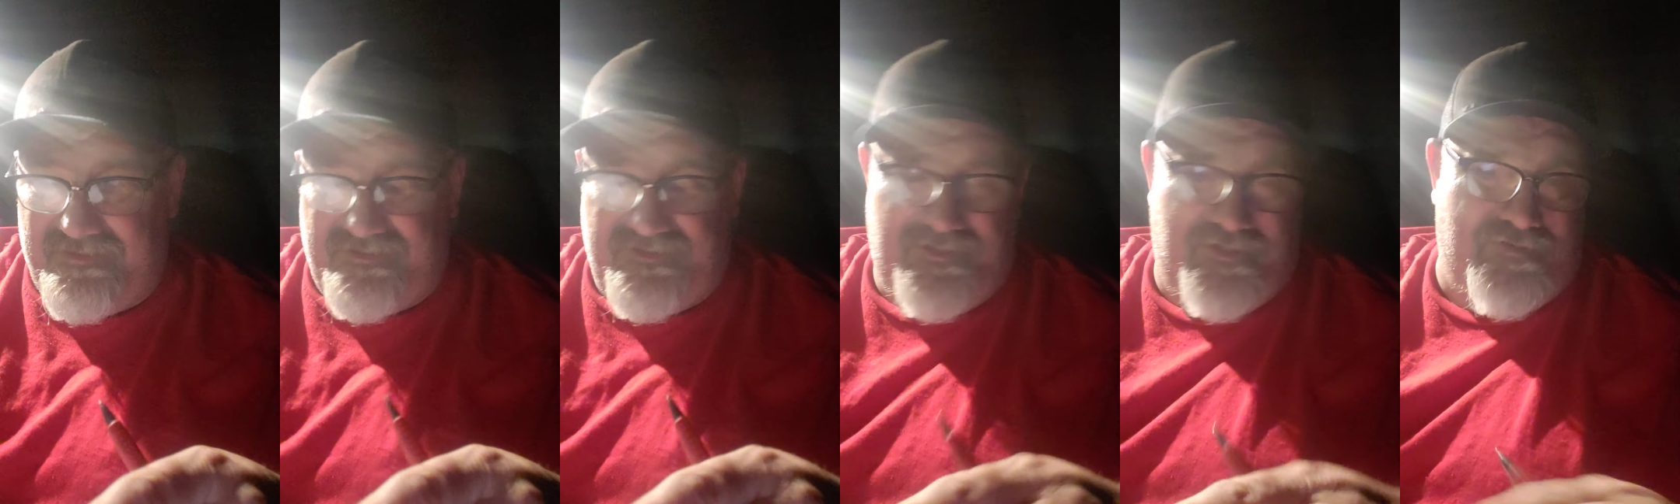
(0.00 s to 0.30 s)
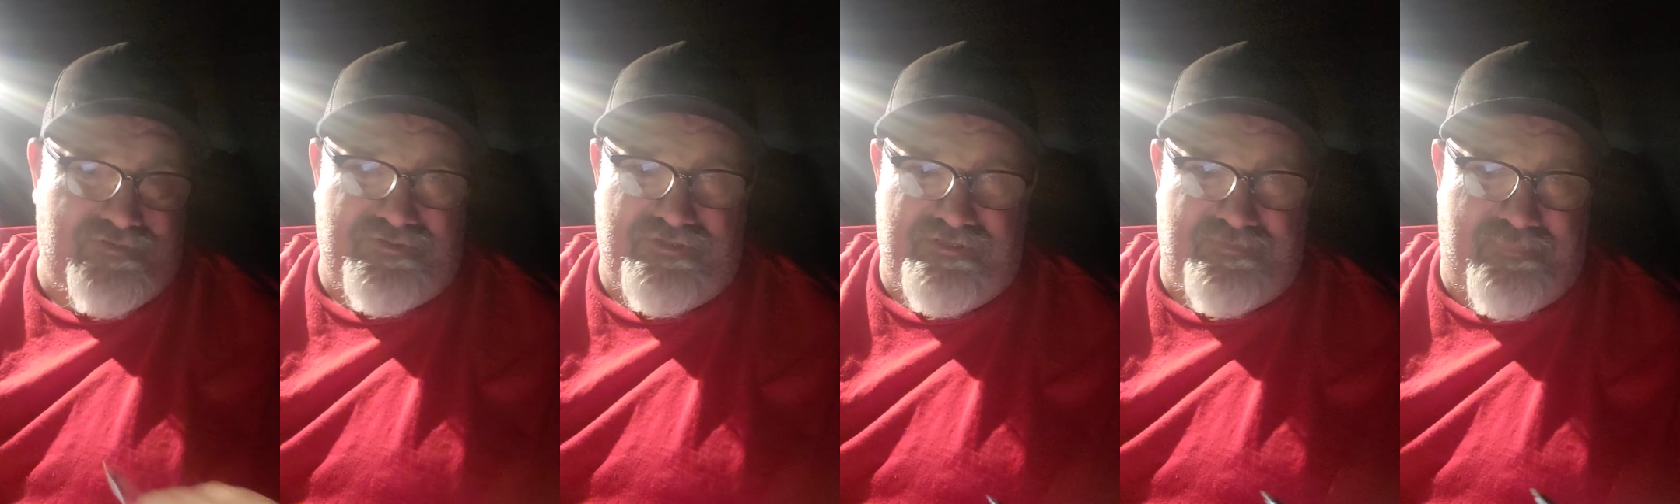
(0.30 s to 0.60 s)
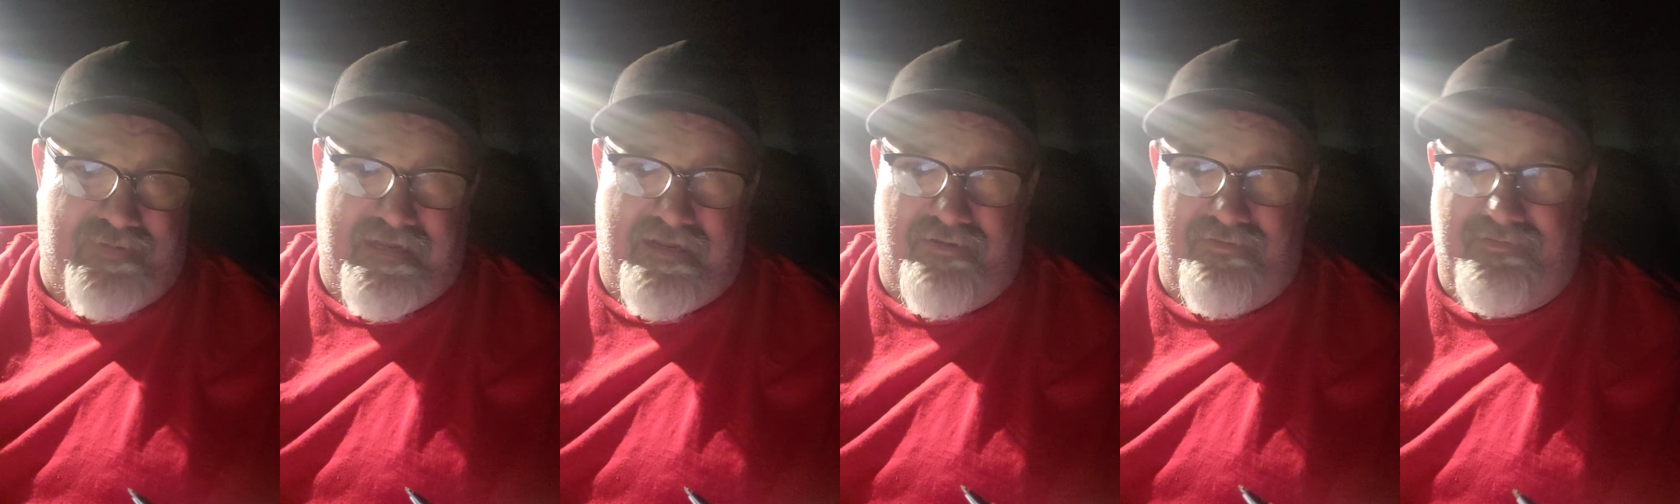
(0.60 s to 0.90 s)
is useless
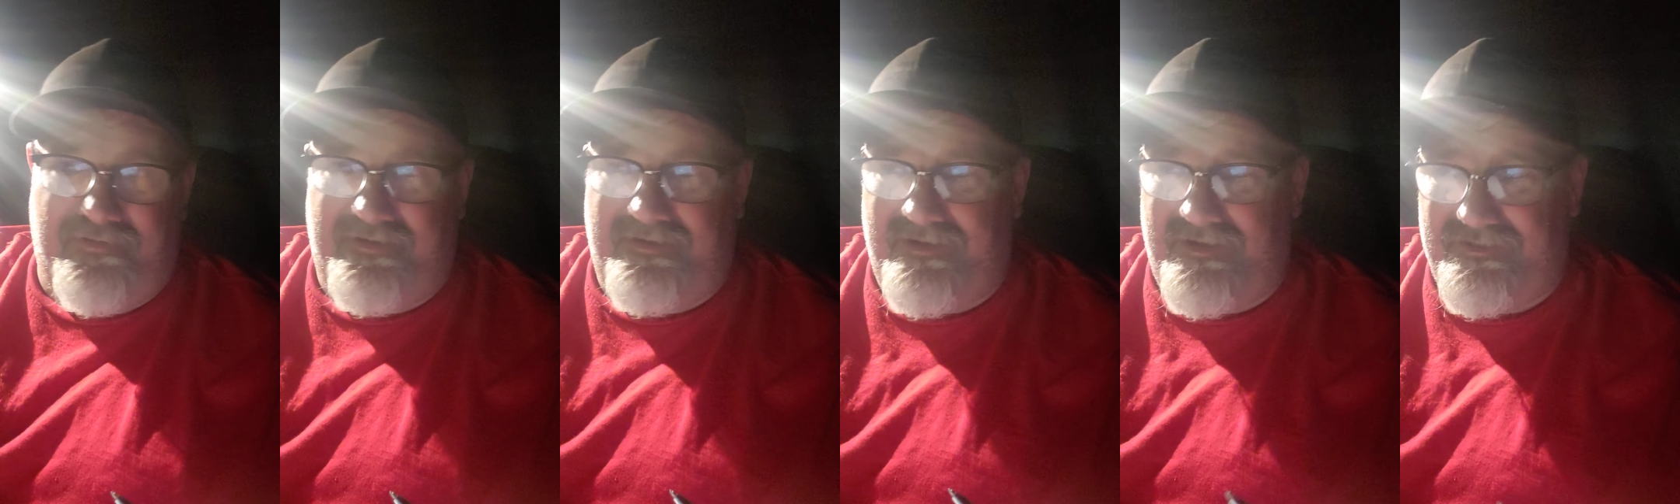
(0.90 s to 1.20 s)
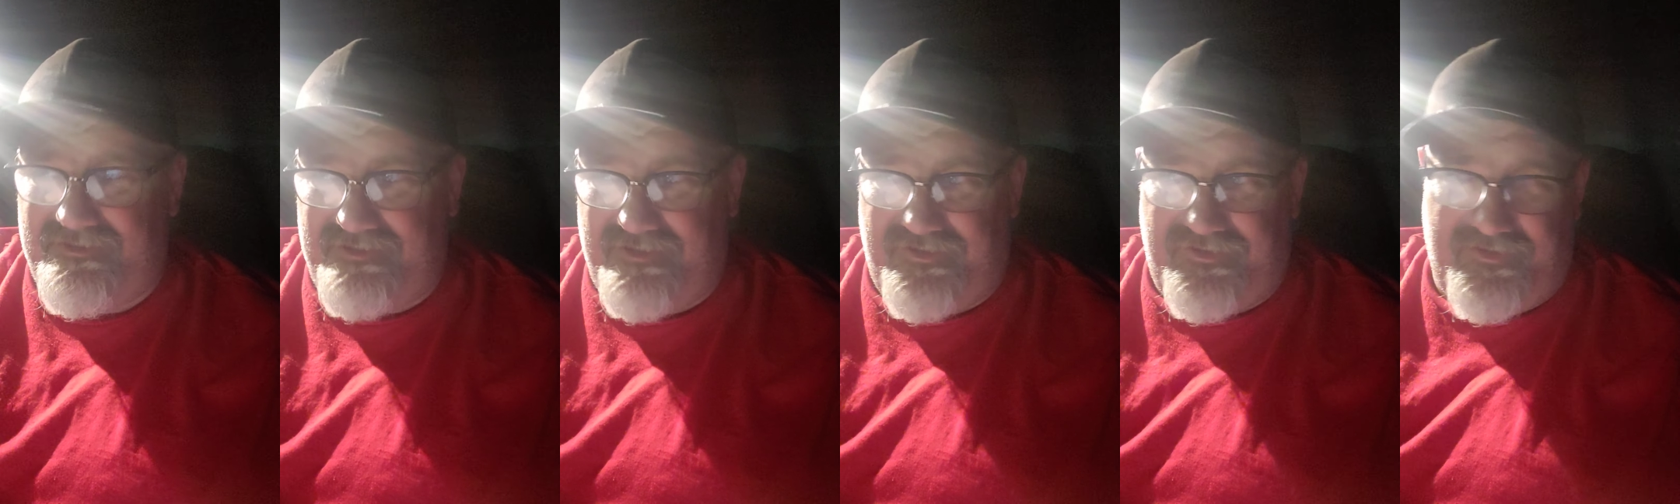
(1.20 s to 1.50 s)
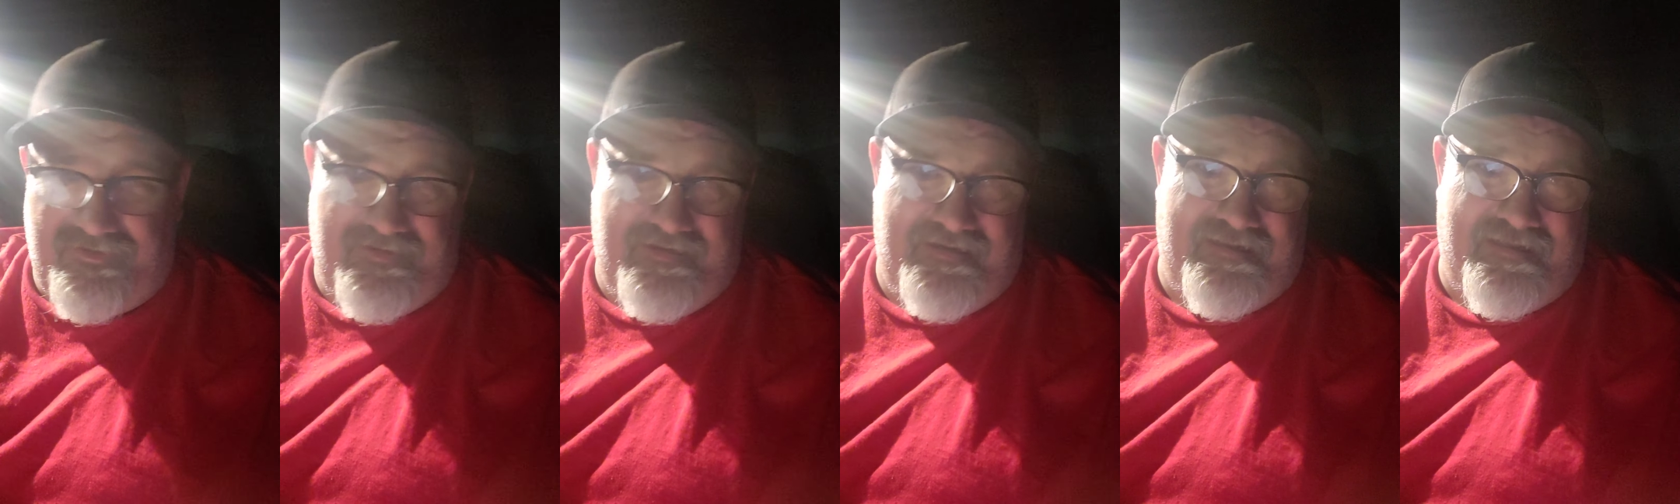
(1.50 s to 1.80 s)
power. It costs you
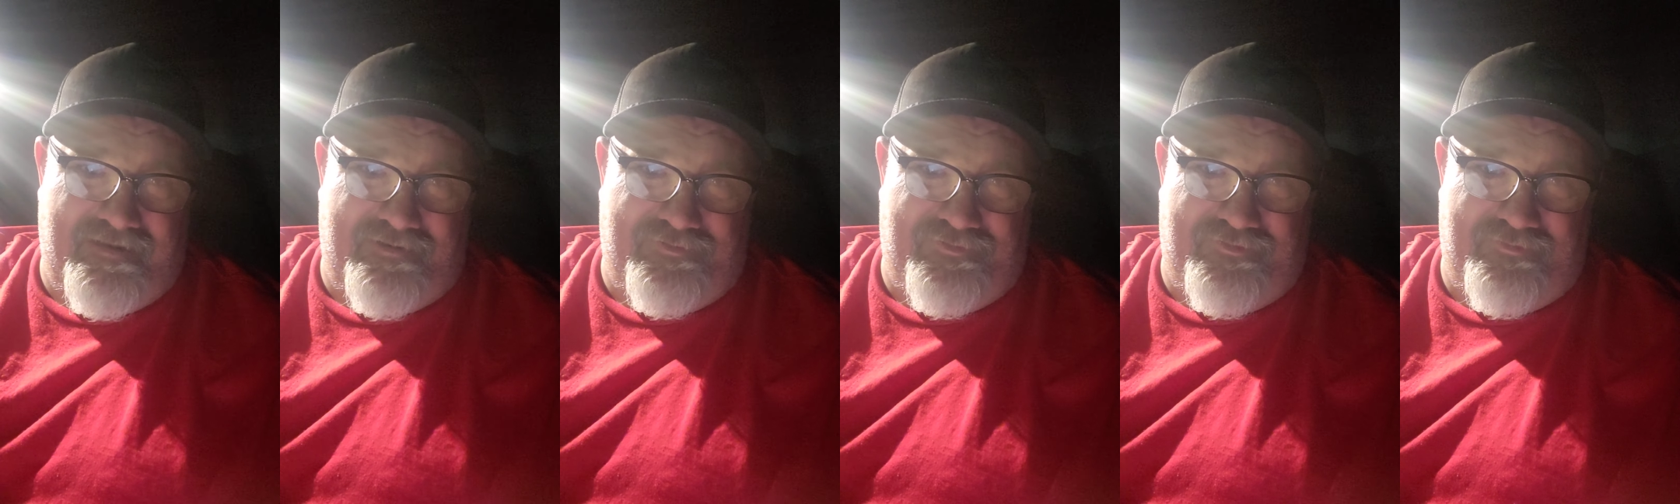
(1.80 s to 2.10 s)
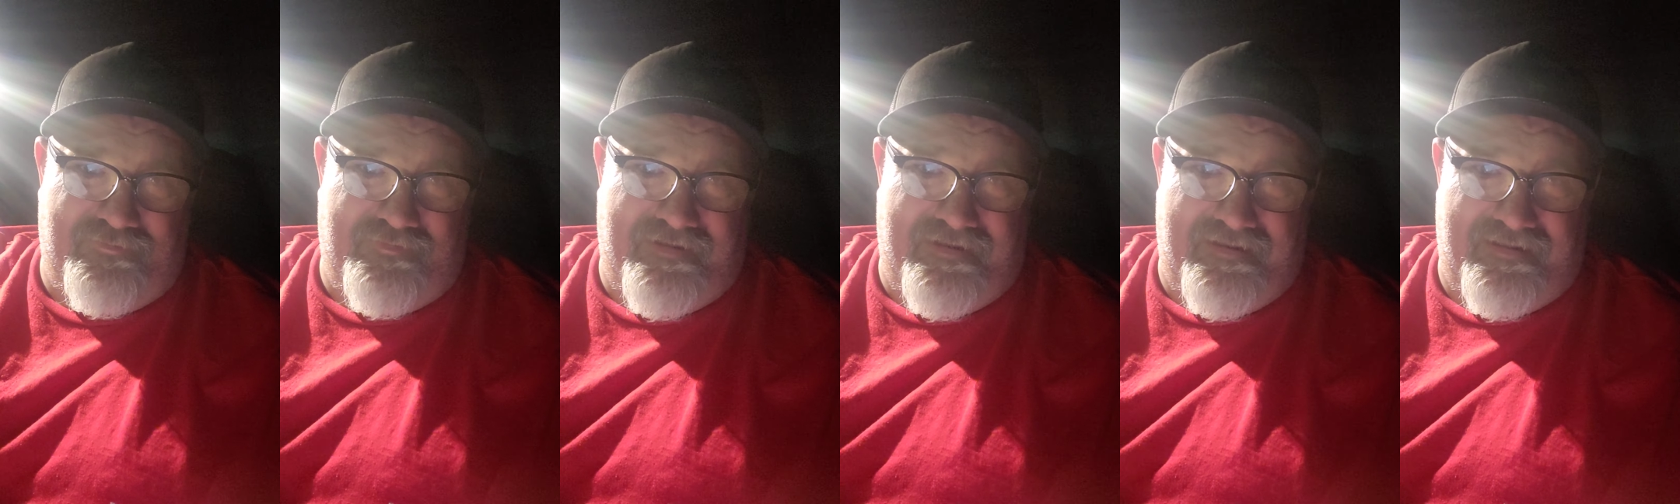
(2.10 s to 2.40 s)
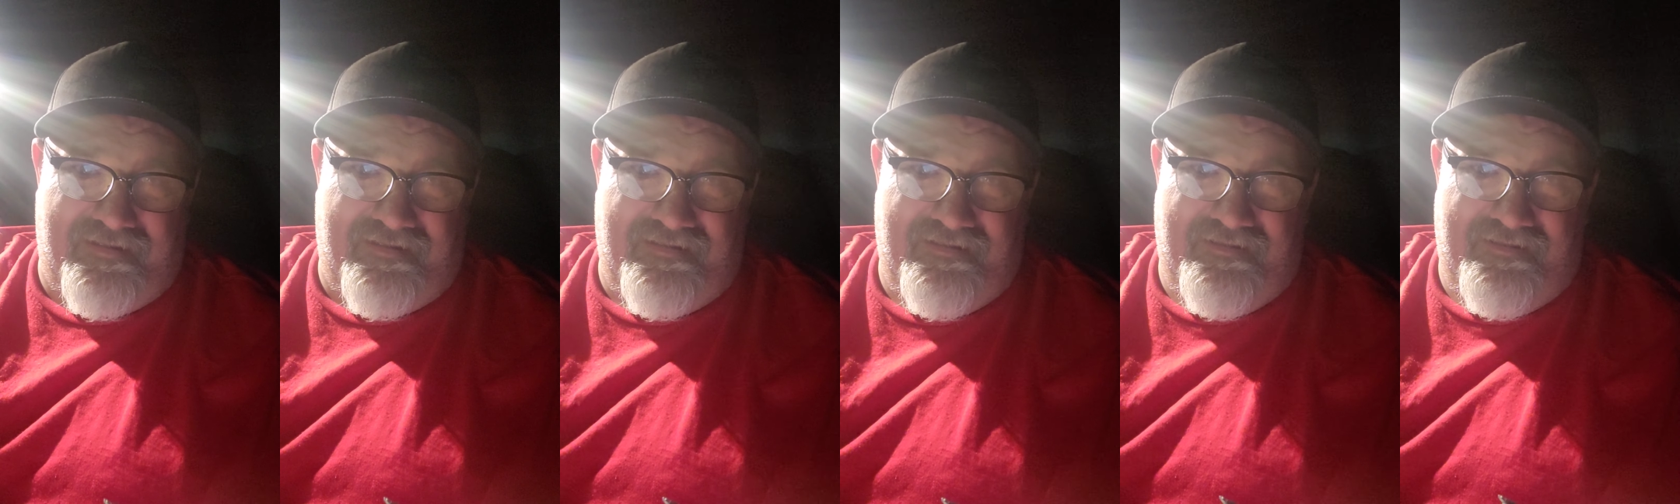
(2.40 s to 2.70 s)
$30 to run
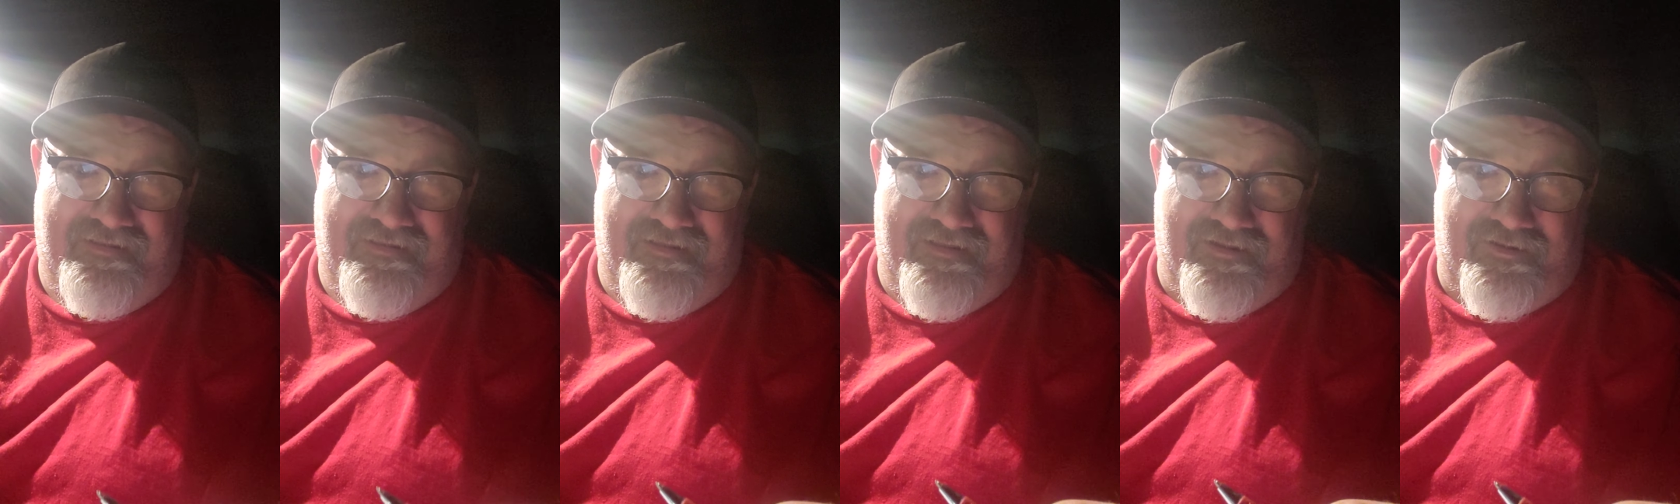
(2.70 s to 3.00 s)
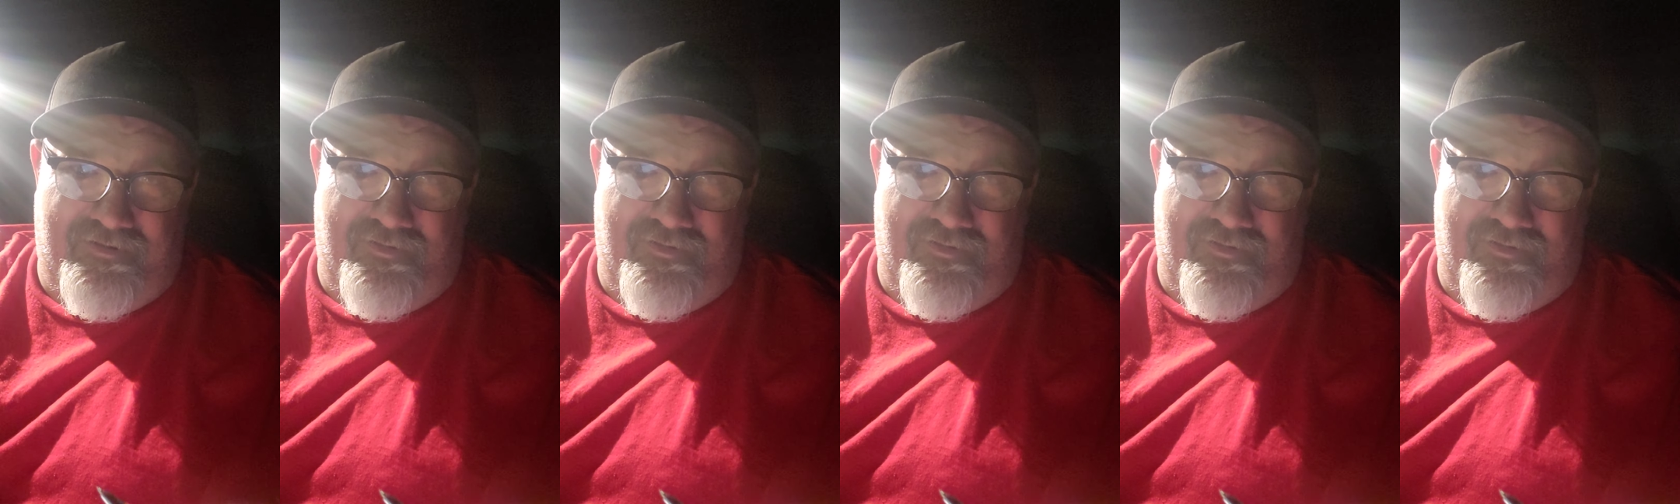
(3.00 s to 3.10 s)
a